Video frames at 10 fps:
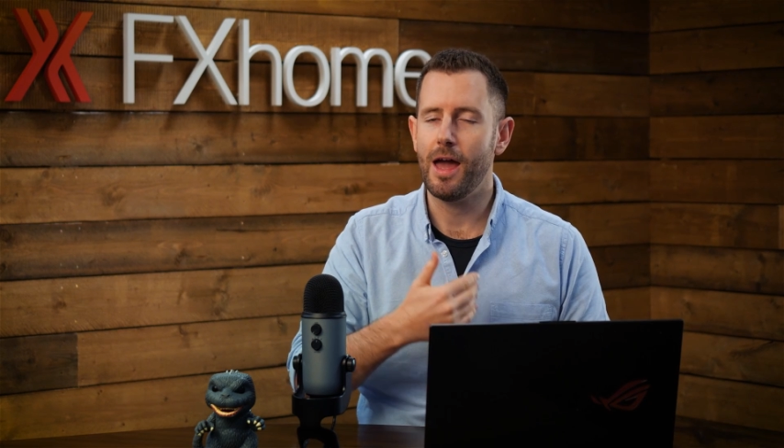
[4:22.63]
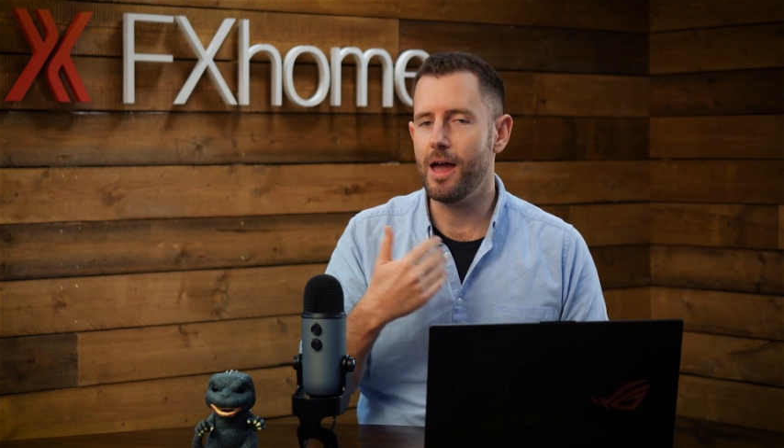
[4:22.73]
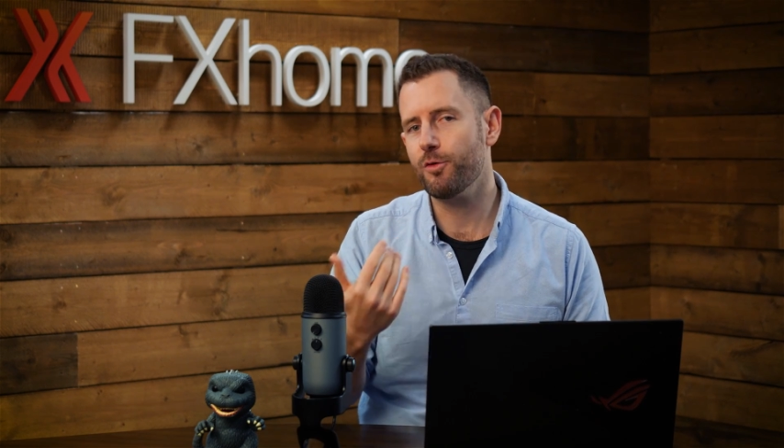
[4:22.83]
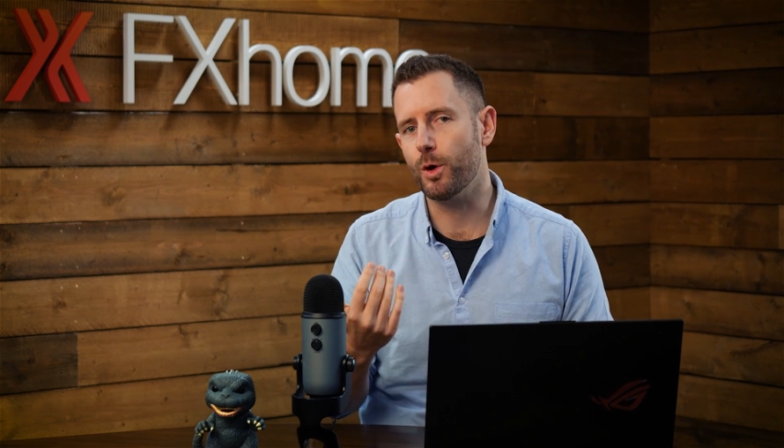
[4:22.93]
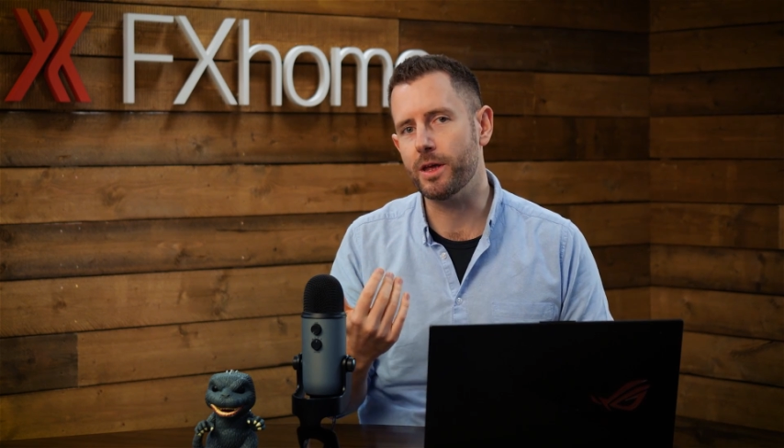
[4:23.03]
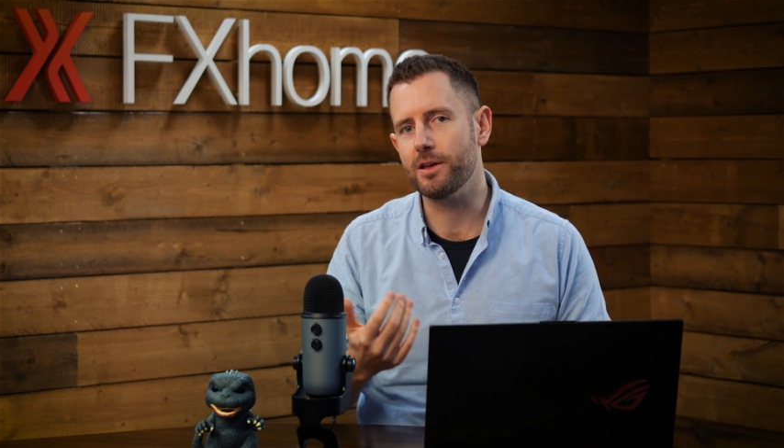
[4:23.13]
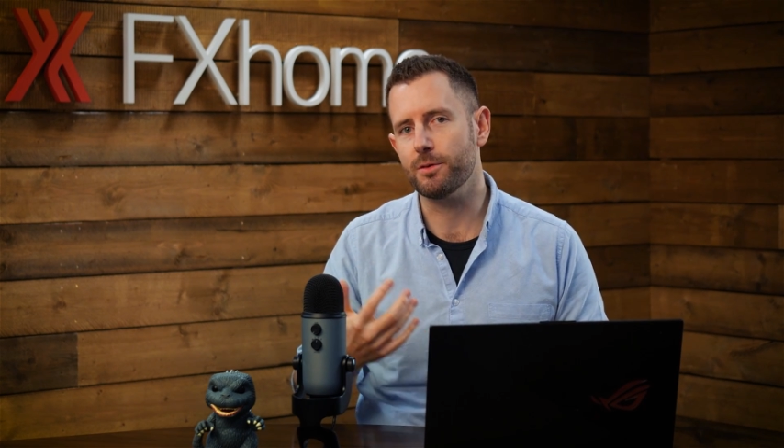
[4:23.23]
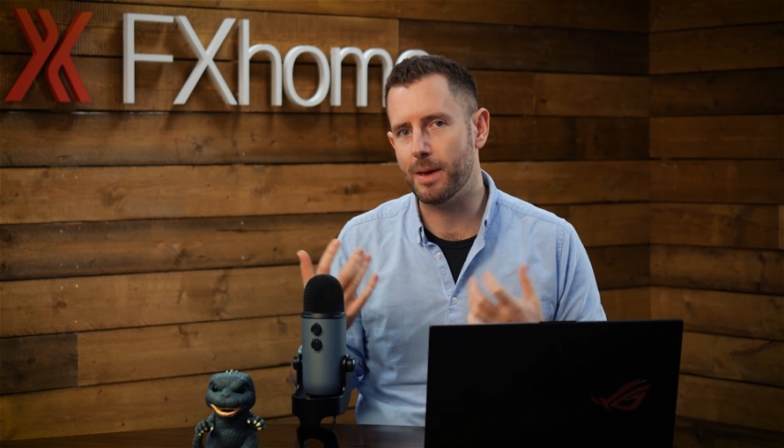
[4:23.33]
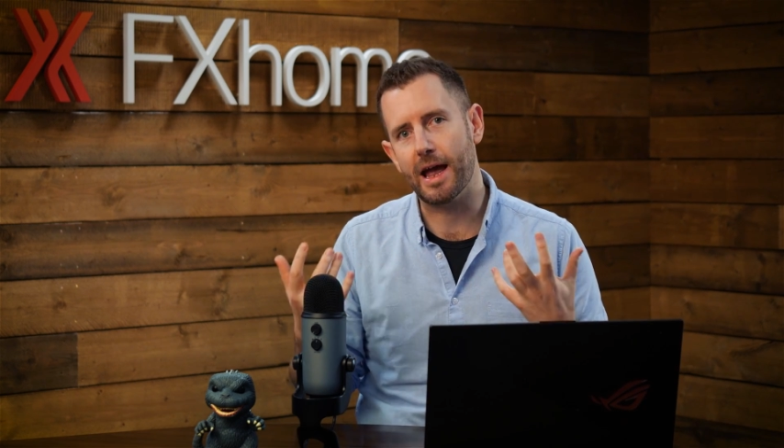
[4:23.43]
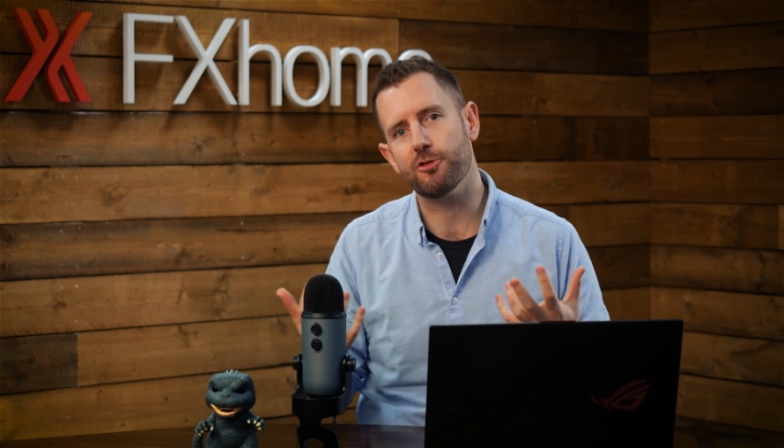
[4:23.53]
Everyone here is a
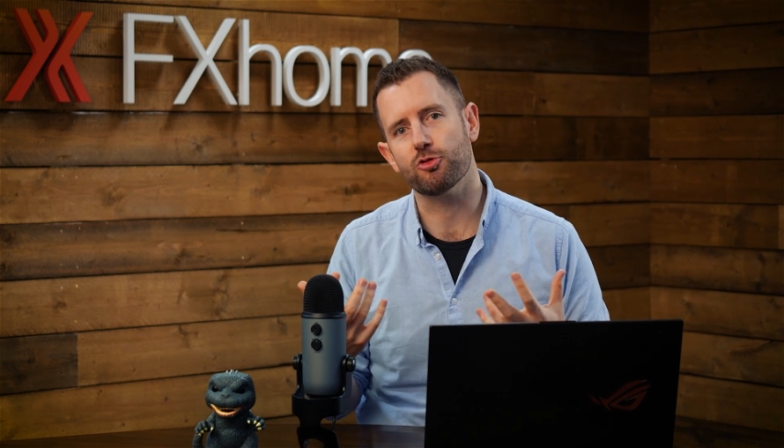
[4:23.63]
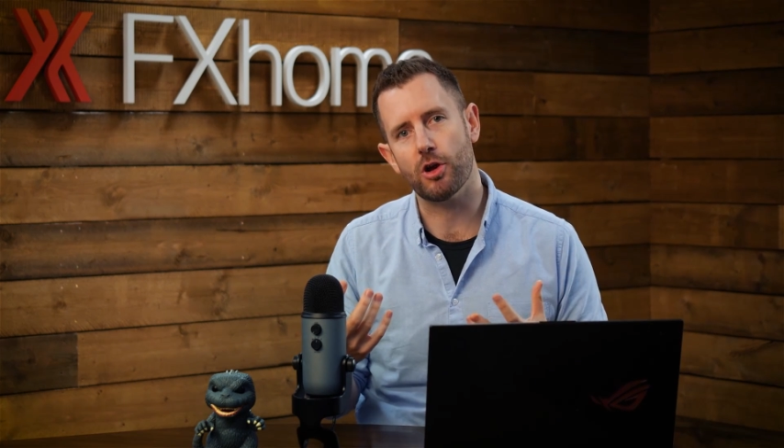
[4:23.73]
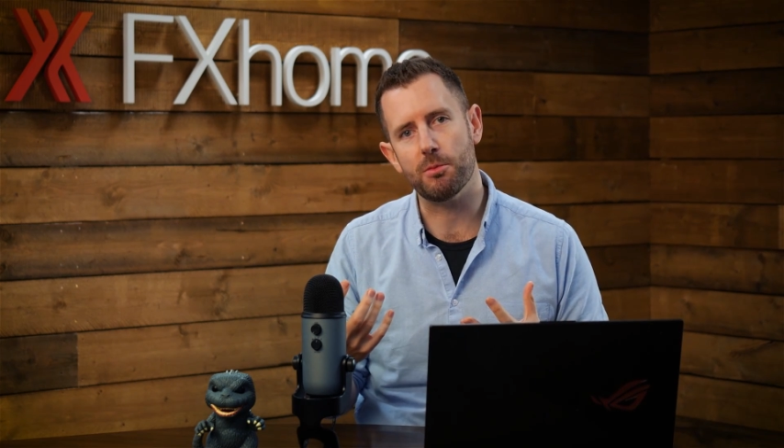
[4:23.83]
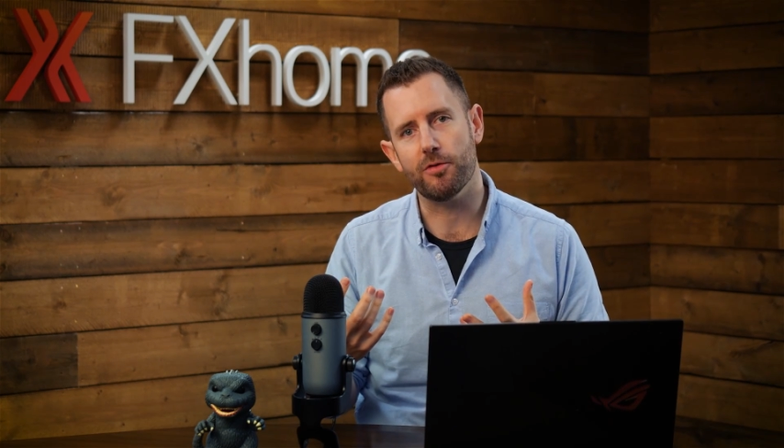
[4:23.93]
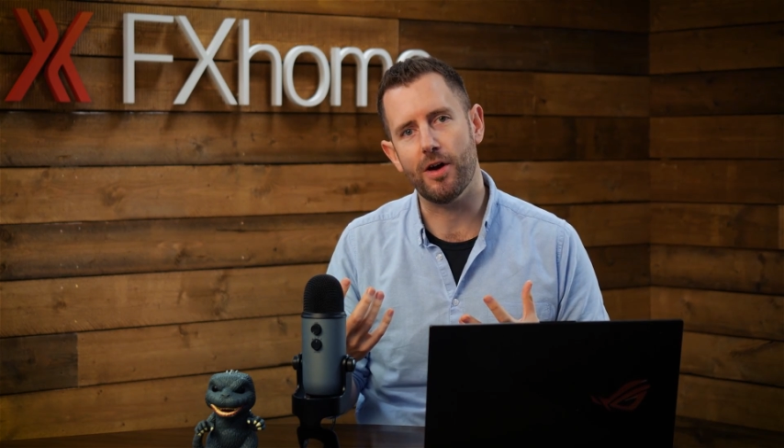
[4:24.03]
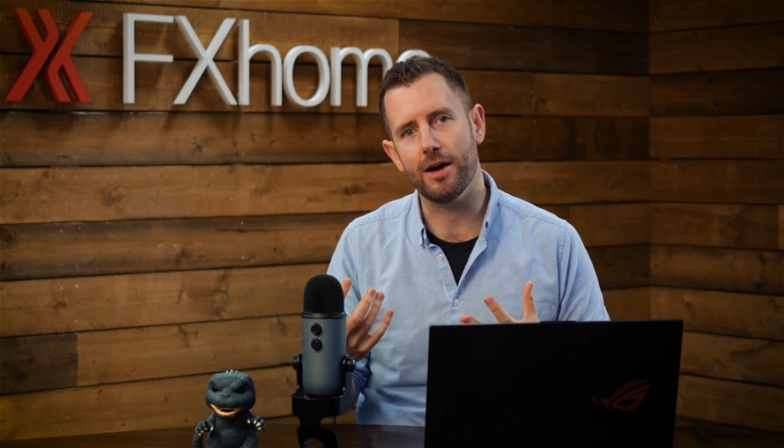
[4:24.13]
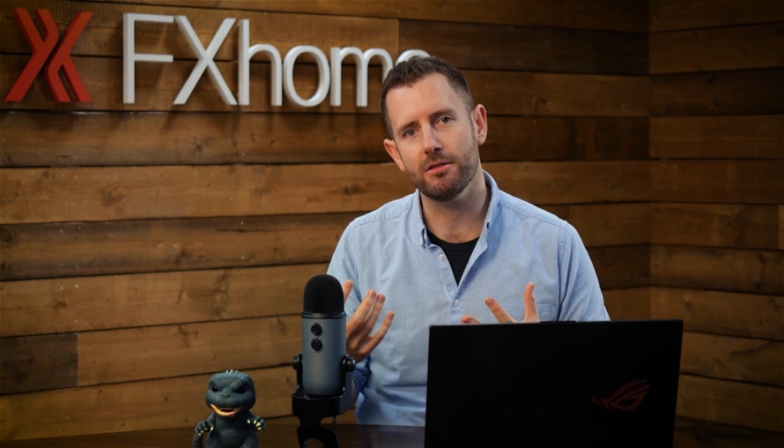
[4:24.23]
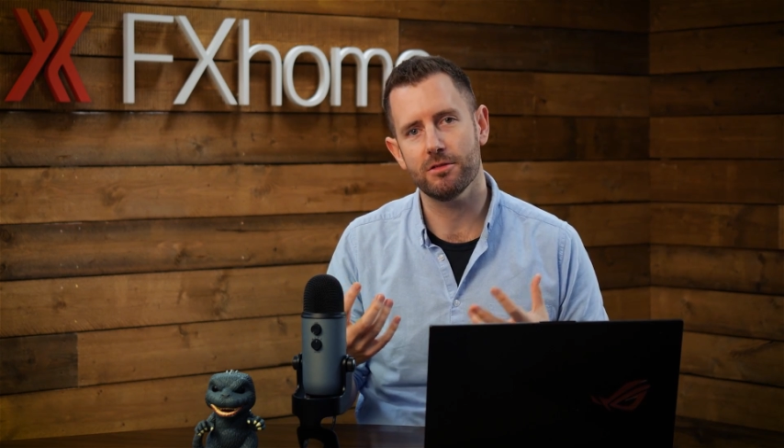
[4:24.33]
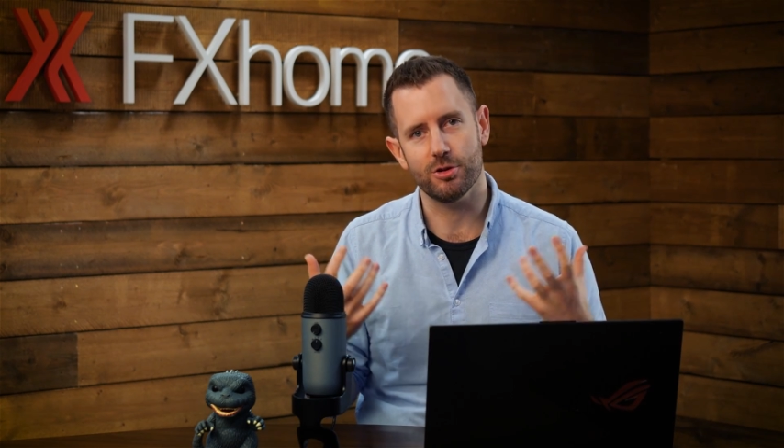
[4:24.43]
big Andrew Kramer fan,